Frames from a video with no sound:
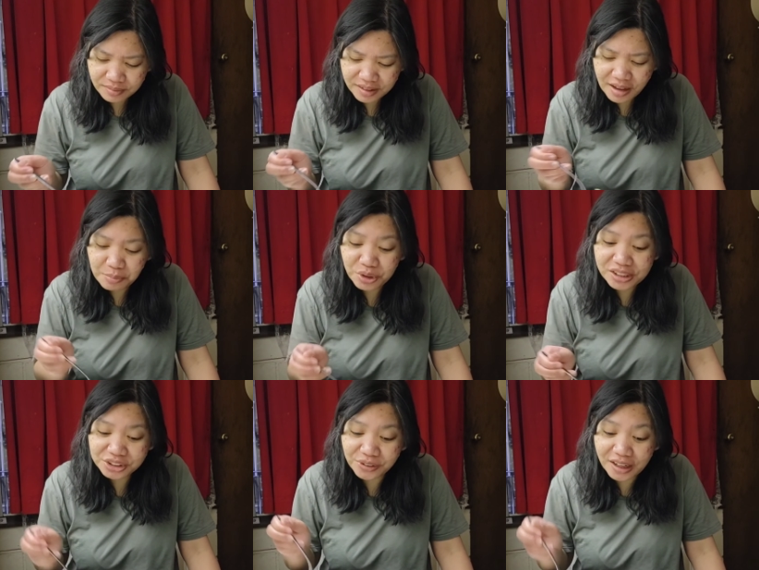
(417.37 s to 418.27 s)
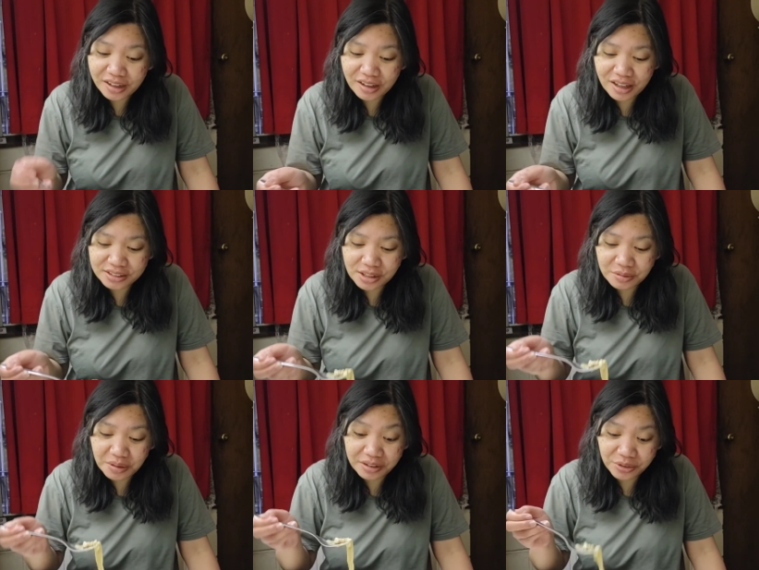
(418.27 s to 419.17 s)
Okay, I'm really trying, guys.
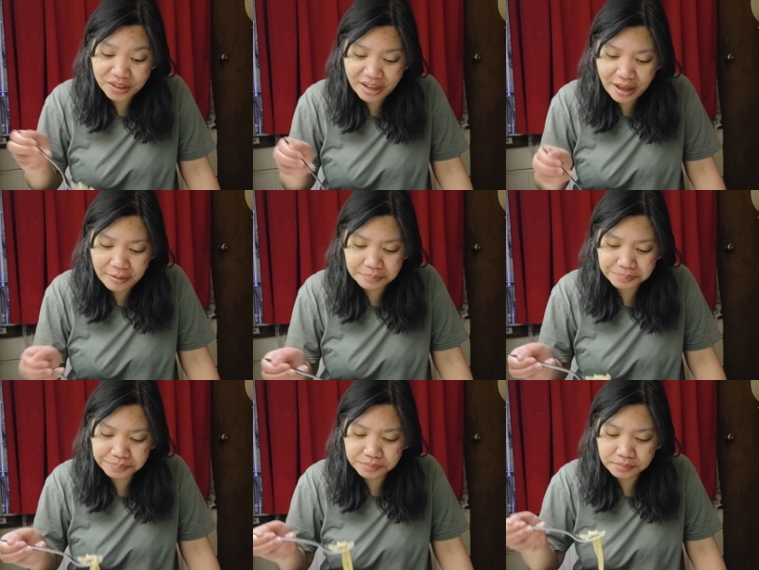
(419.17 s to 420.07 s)
I, I really am.